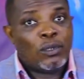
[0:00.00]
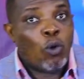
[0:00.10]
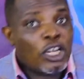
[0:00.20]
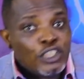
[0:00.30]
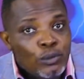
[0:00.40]

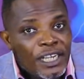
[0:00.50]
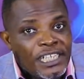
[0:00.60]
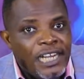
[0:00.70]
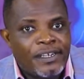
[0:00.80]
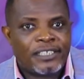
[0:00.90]
What you are
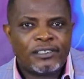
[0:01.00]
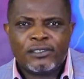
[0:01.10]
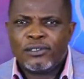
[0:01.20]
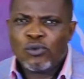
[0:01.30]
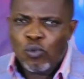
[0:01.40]
hearing,
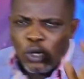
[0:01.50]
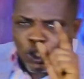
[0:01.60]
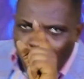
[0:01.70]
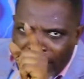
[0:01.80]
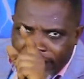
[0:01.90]
which
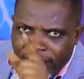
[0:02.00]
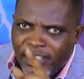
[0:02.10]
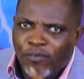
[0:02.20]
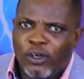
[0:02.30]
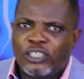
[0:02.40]
one is
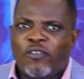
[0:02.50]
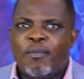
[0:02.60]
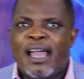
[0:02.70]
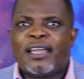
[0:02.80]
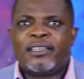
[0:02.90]
the voice of
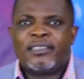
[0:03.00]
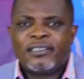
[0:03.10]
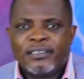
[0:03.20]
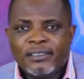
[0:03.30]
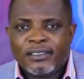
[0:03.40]
man?
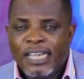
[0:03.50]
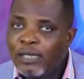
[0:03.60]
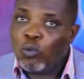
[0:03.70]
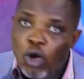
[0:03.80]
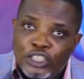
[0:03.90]

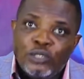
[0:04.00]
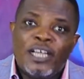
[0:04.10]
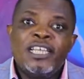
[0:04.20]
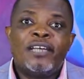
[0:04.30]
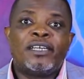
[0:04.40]
And what you
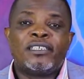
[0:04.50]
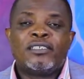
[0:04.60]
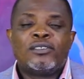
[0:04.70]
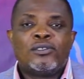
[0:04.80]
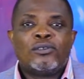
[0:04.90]
are hearing,
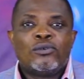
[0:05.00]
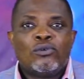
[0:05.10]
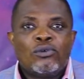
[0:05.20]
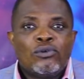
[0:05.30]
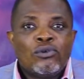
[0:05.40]

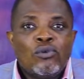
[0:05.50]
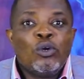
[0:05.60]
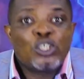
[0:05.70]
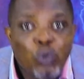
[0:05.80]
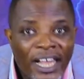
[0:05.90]

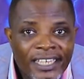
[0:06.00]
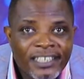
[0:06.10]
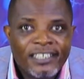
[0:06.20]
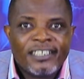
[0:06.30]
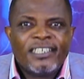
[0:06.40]
which one
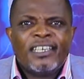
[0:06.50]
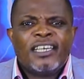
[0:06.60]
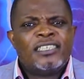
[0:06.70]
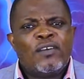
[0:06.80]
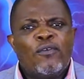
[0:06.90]

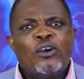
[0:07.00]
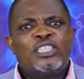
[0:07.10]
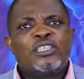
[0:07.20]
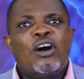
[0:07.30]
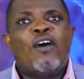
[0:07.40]
is the
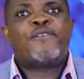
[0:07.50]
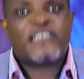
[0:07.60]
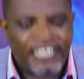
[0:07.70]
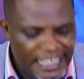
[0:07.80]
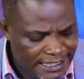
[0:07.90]
voice of
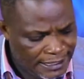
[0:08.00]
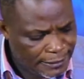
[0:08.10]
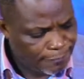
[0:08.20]
Satan?